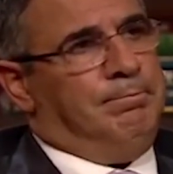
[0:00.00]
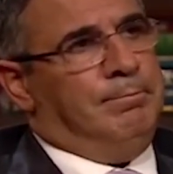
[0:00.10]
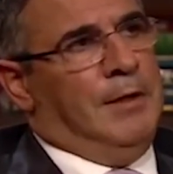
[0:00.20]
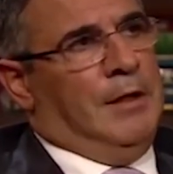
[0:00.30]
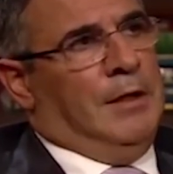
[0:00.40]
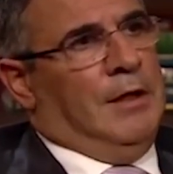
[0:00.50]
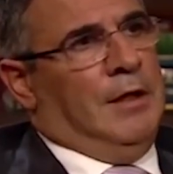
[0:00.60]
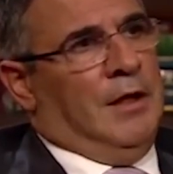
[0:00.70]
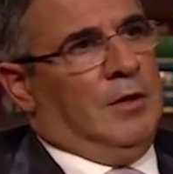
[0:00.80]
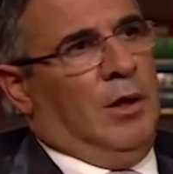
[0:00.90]
has said that
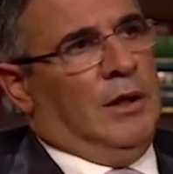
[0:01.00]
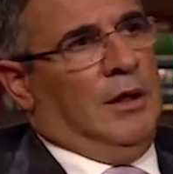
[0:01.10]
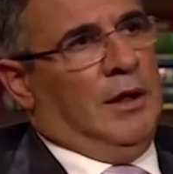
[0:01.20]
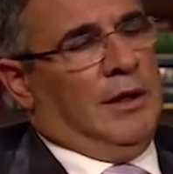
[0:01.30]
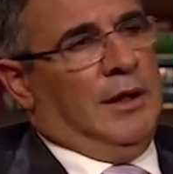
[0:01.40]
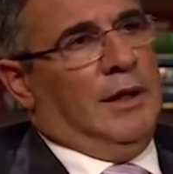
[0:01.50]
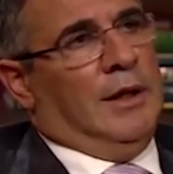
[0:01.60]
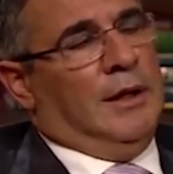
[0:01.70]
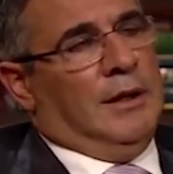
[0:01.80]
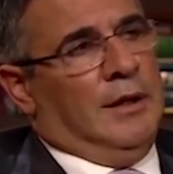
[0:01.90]
it's one of his
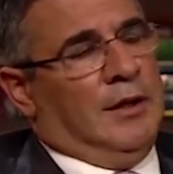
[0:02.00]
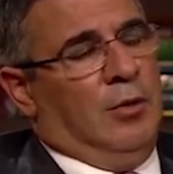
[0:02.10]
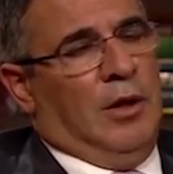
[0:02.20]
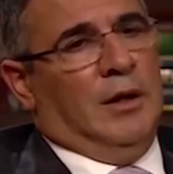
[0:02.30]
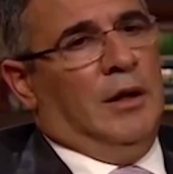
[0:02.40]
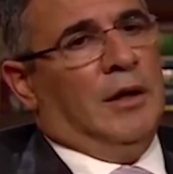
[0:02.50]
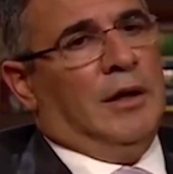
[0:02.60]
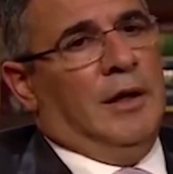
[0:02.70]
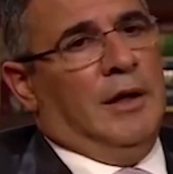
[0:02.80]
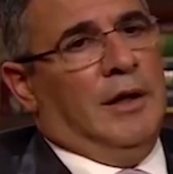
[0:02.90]
biggest regrets from his
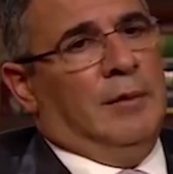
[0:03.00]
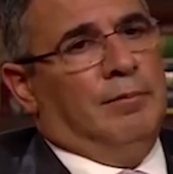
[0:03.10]
tenure.